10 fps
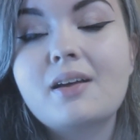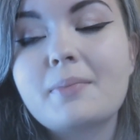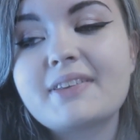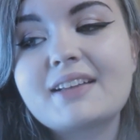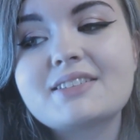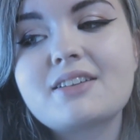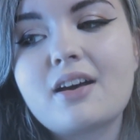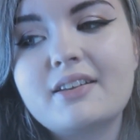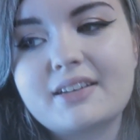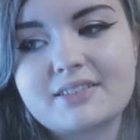But that's
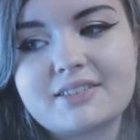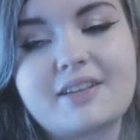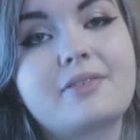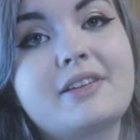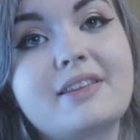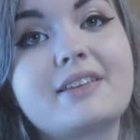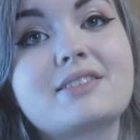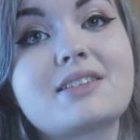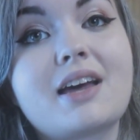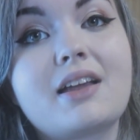not necessarily
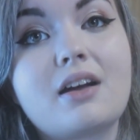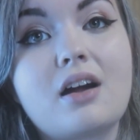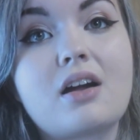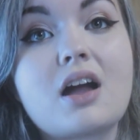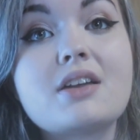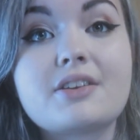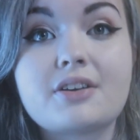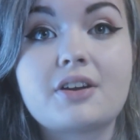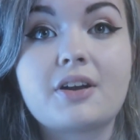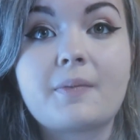things that are
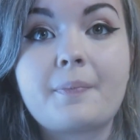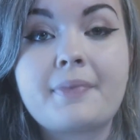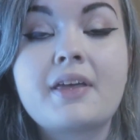under